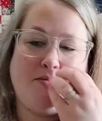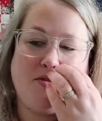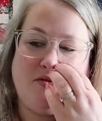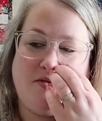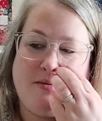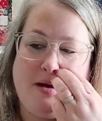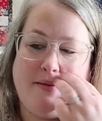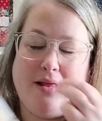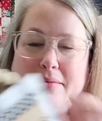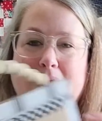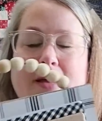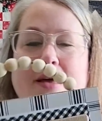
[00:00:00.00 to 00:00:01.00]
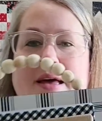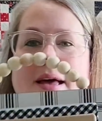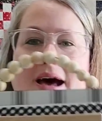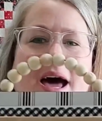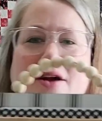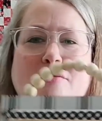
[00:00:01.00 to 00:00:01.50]
I'm sure from Hobby Lobby.
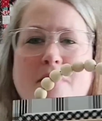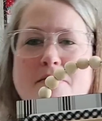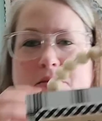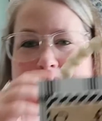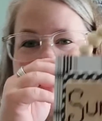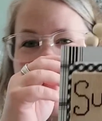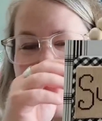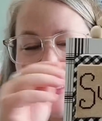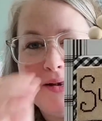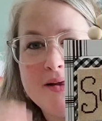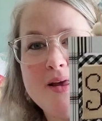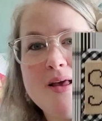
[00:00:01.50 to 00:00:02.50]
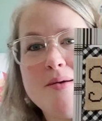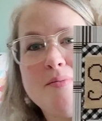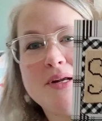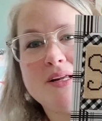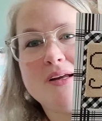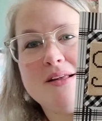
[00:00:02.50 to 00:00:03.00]
I don't remember what it said,
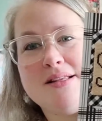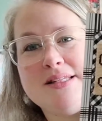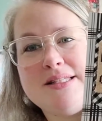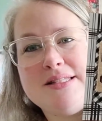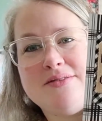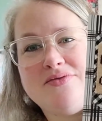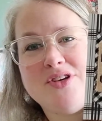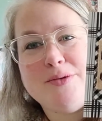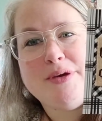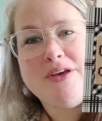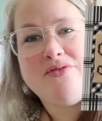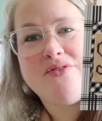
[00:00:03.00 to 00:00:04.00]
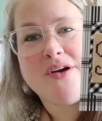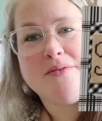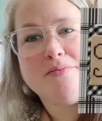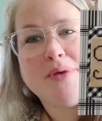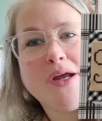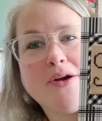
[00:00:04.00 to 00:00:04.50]
but this is a freebie
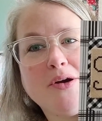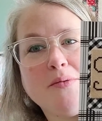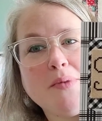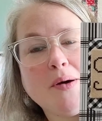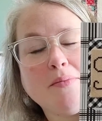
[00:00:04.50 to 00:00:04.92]
from Pinker and